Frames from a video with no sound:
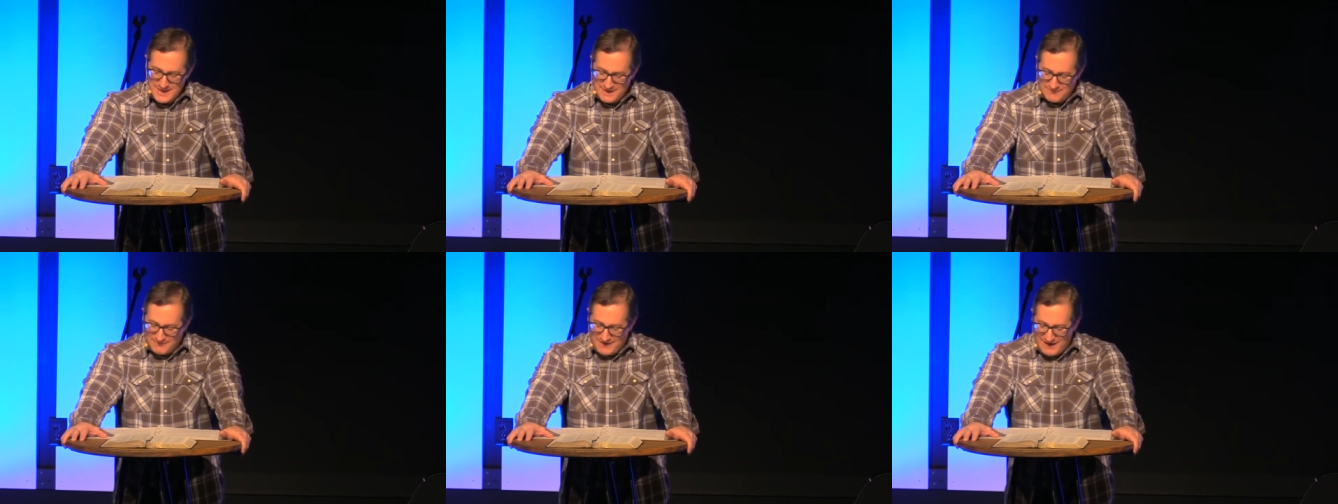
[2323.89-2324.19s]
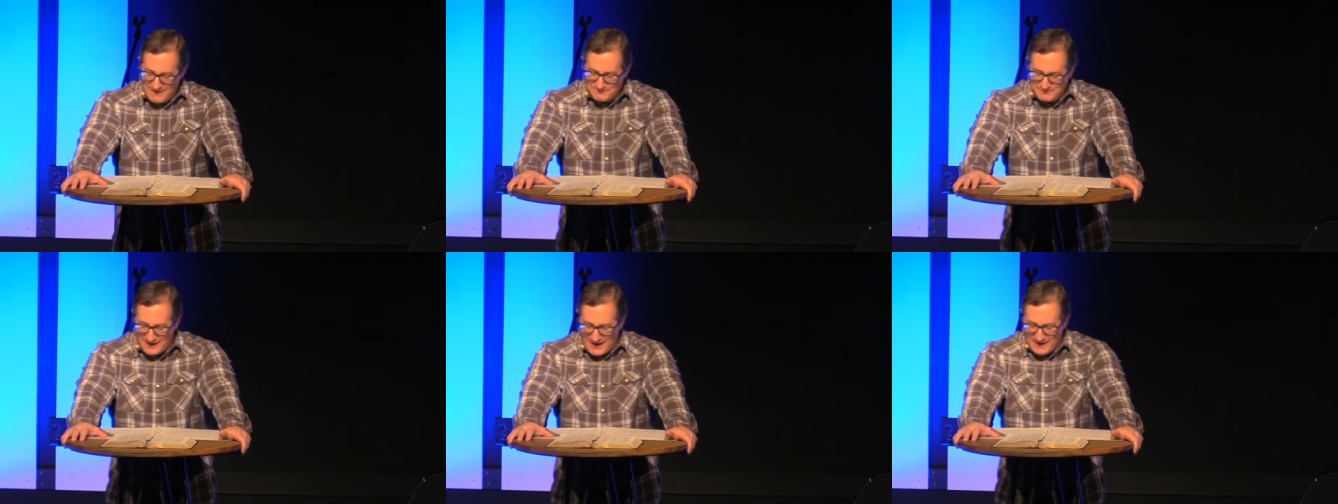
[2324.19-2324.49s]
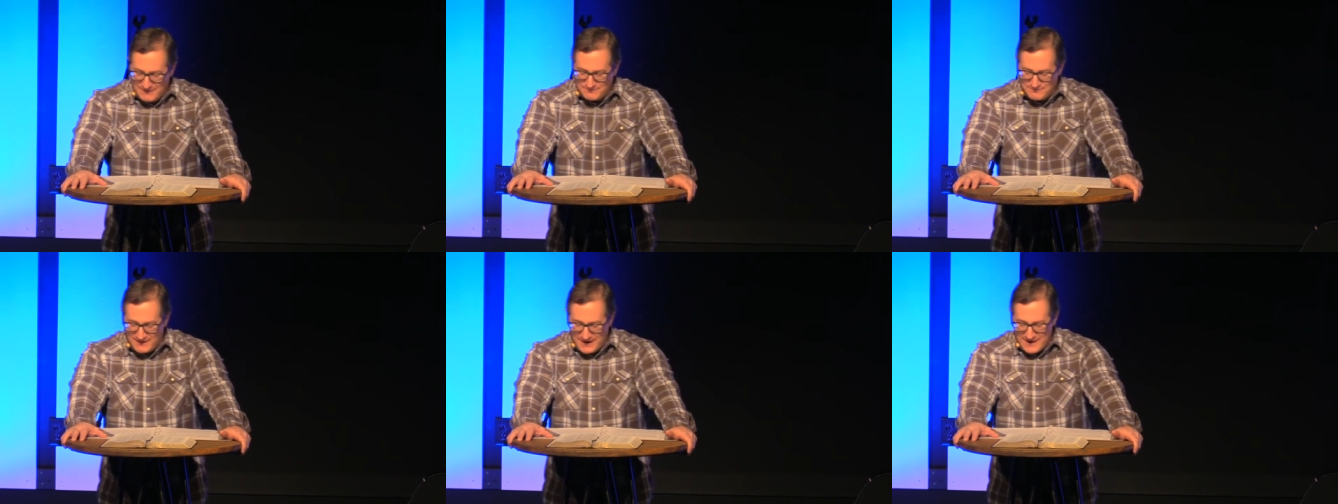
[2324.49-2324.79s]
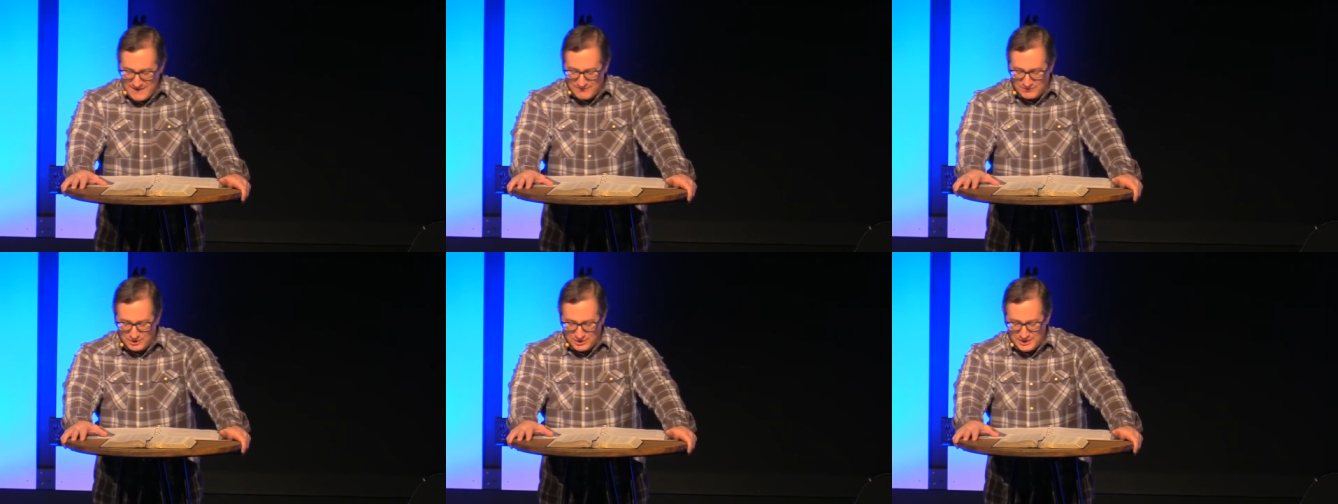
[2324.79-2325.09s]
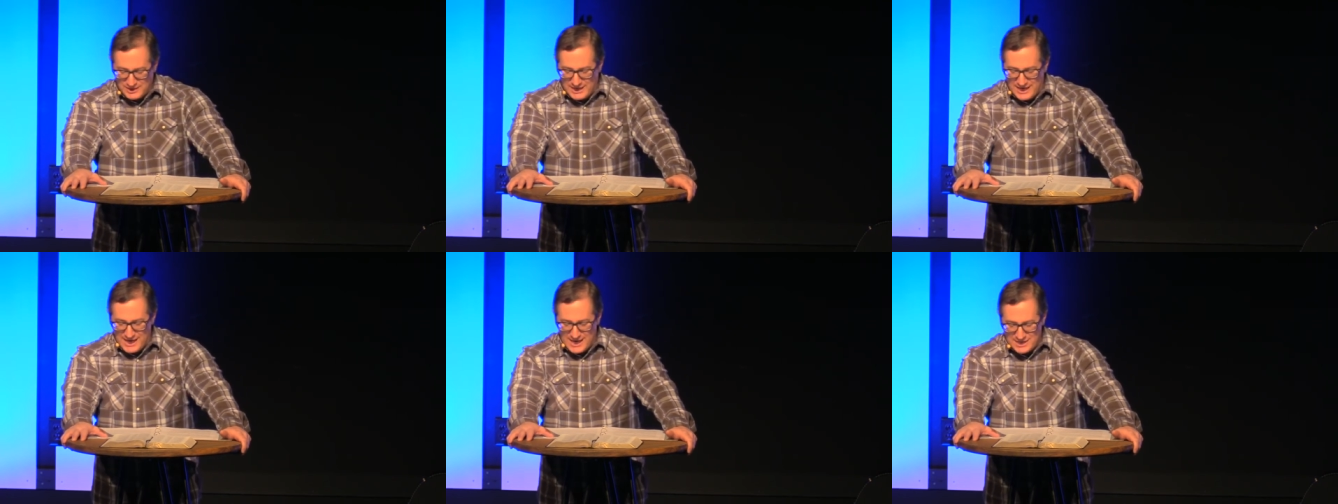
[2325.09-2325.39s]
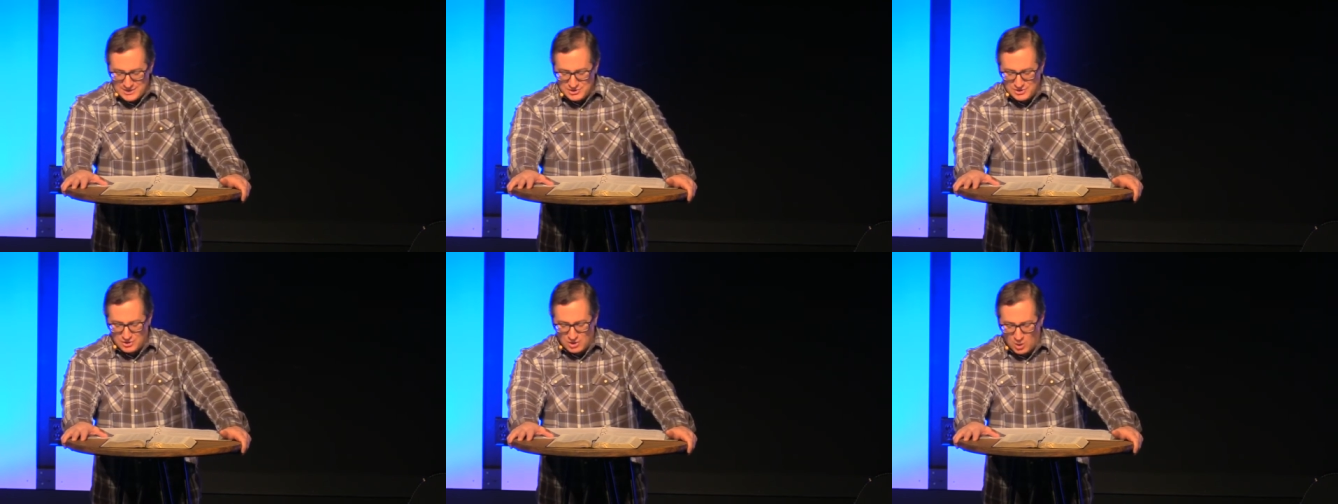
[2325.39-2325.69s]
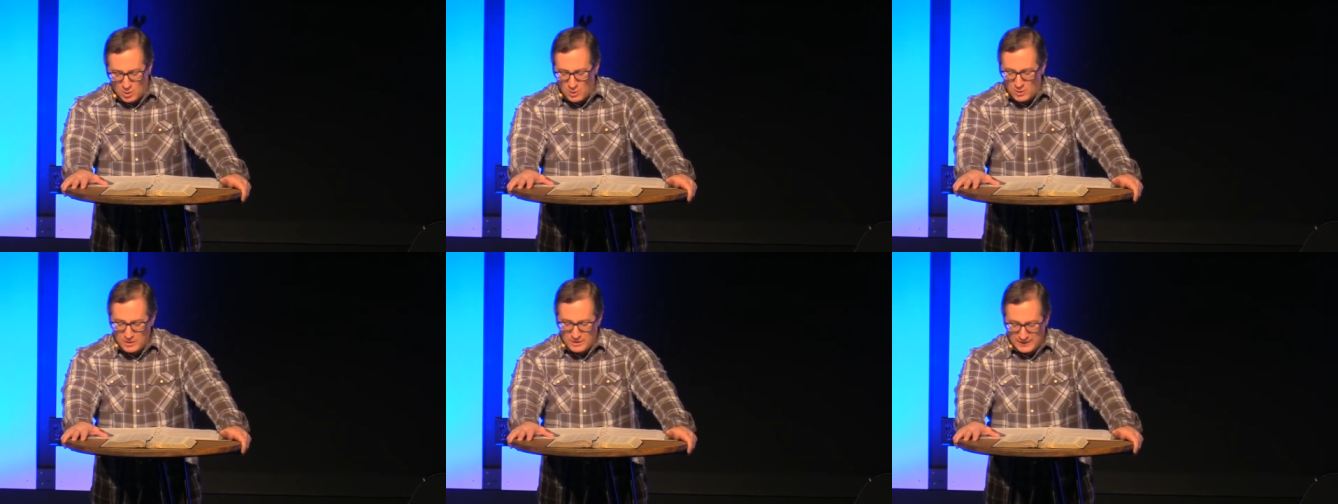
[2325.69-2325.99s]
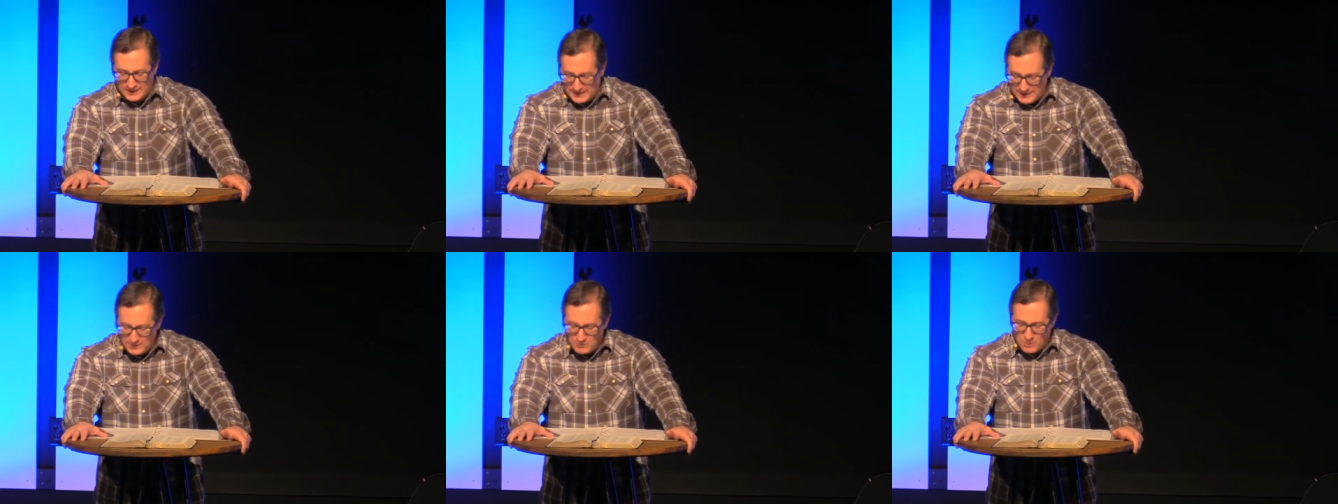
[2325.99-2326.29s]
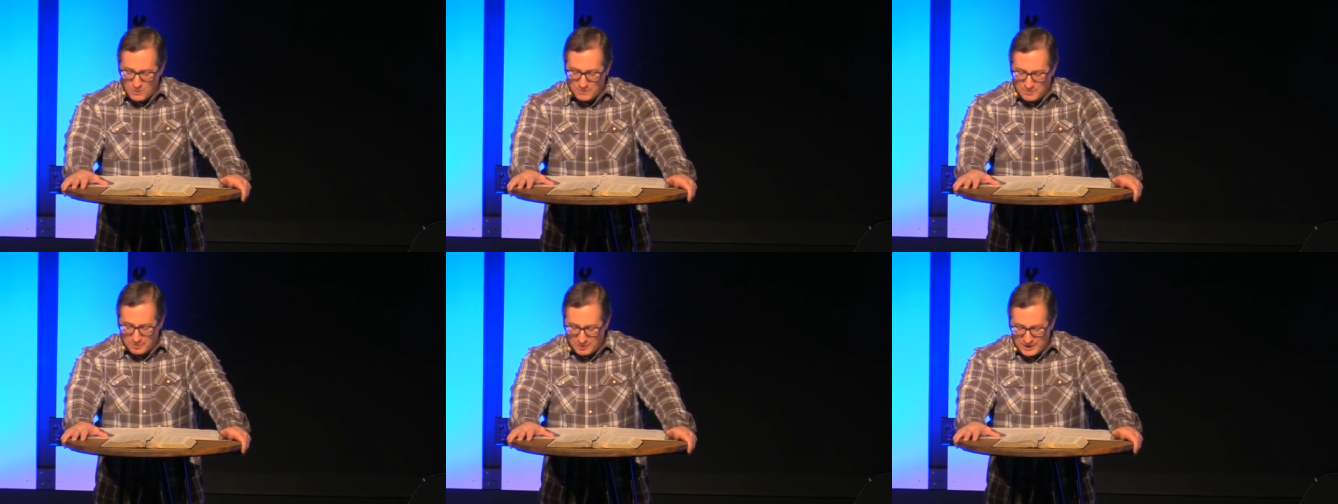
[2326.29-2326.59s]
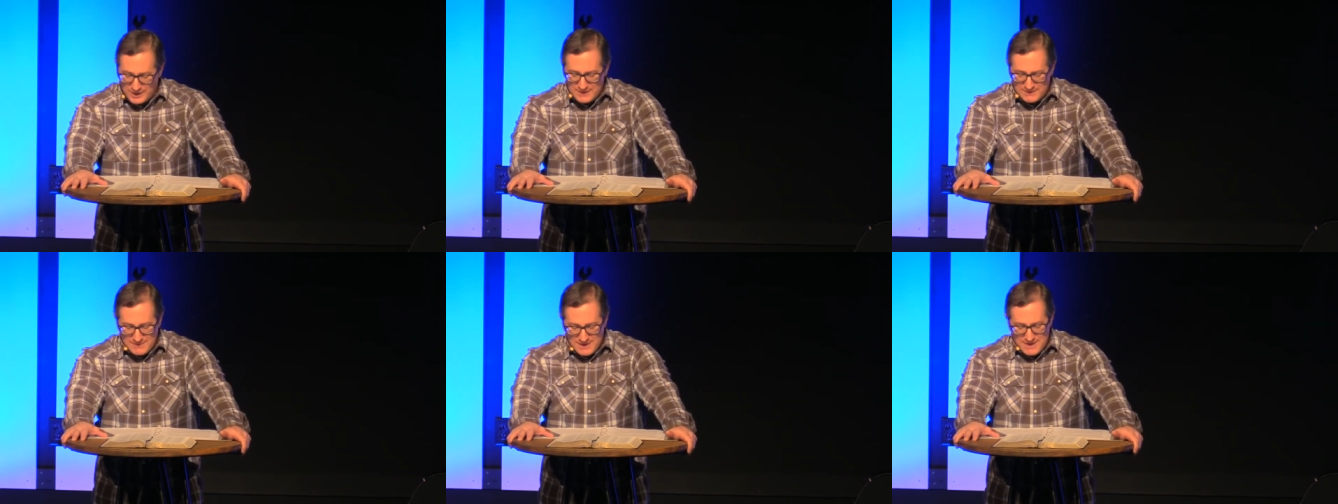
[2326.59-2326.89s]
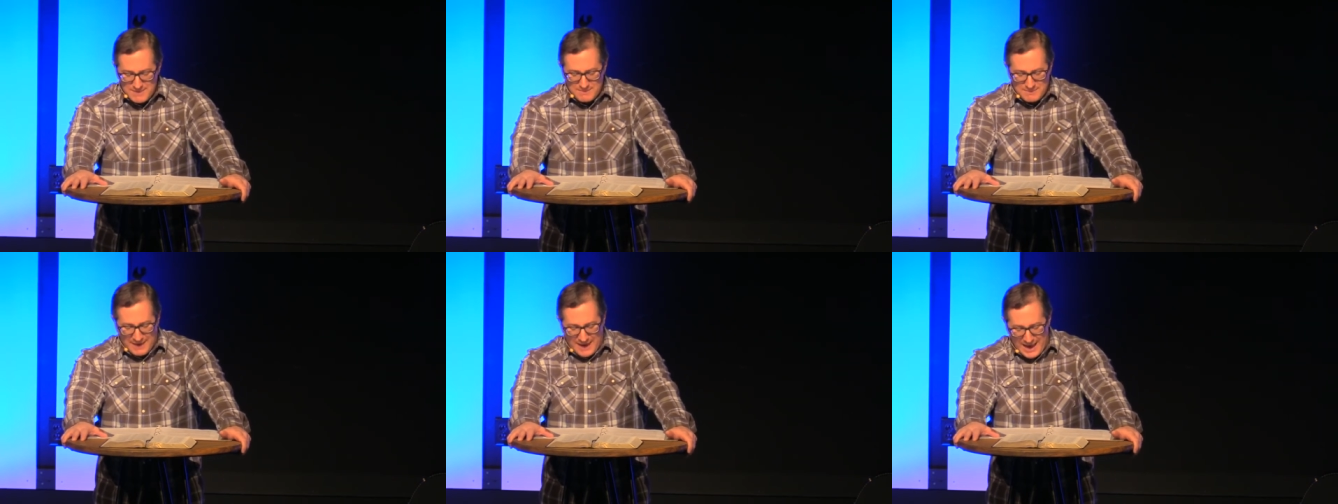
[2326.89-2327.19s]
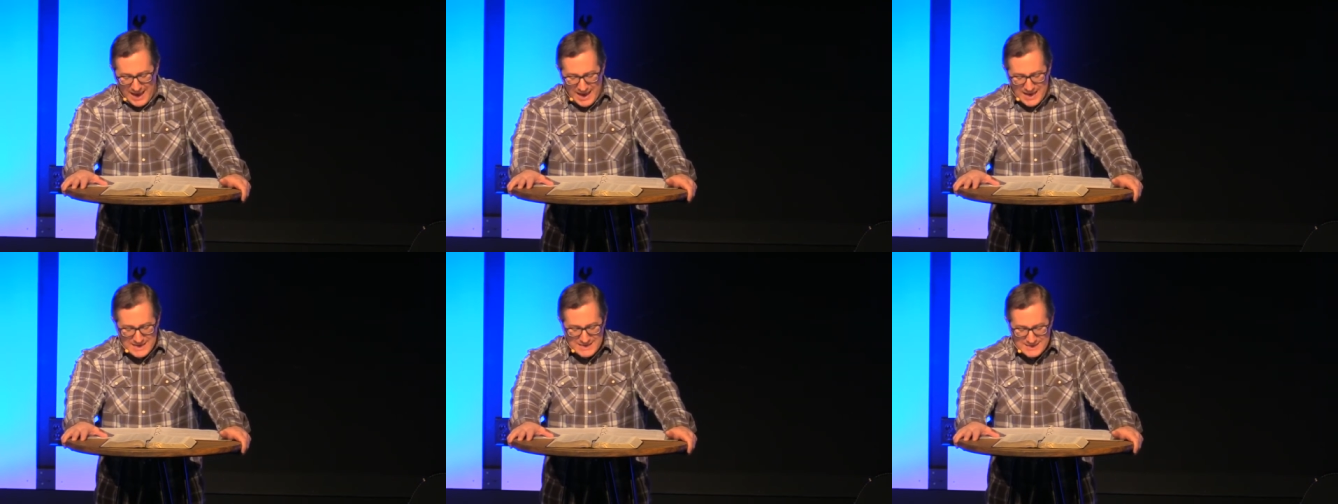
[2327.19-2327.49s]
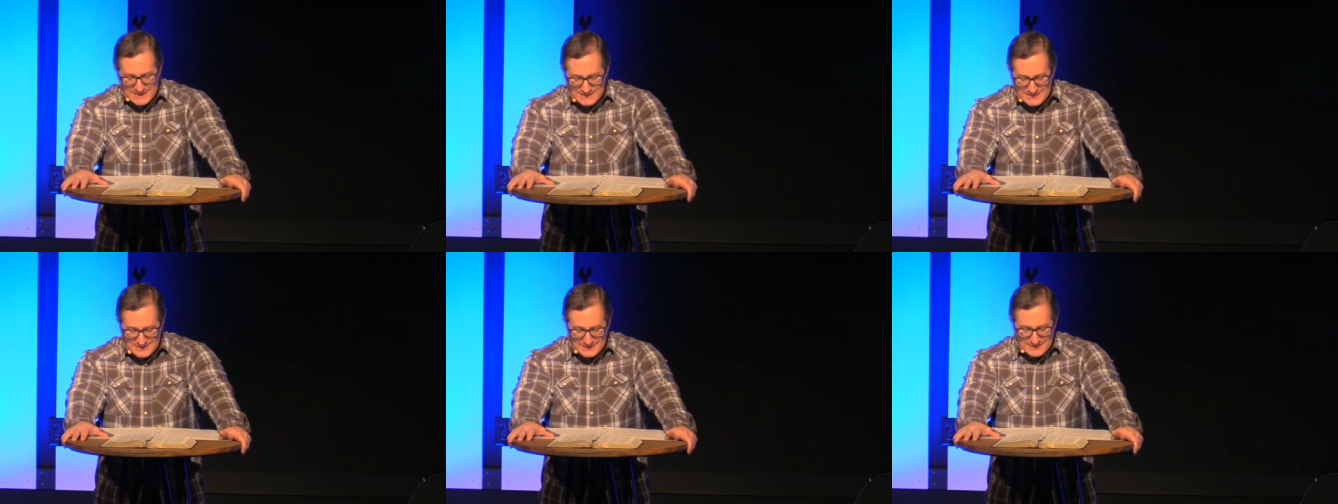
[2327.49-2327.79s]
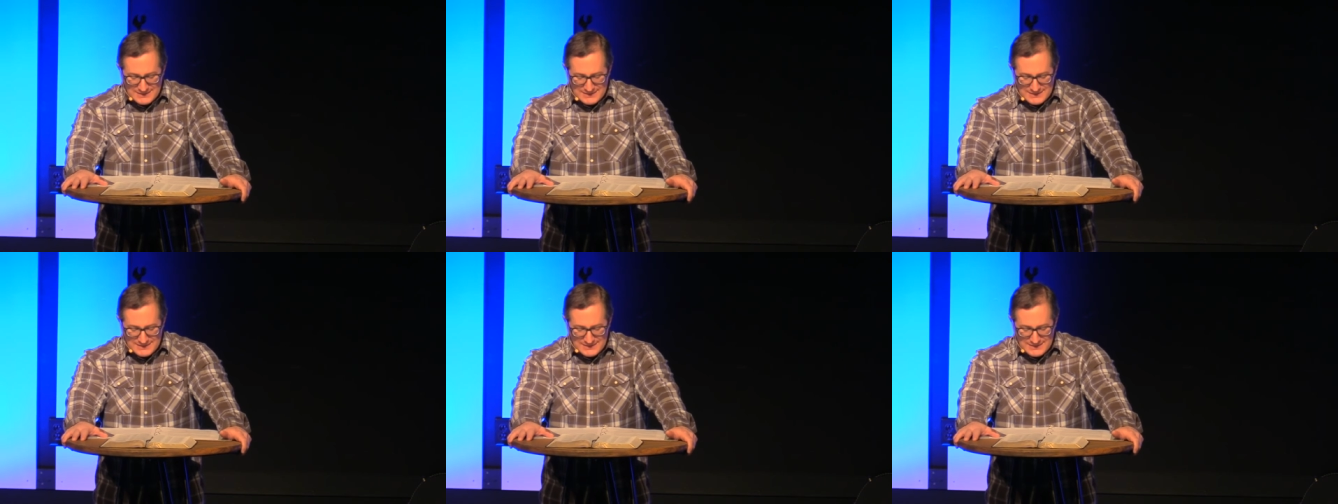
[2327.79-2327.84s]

If I find favor in the eyes of the Lord, He will bring me back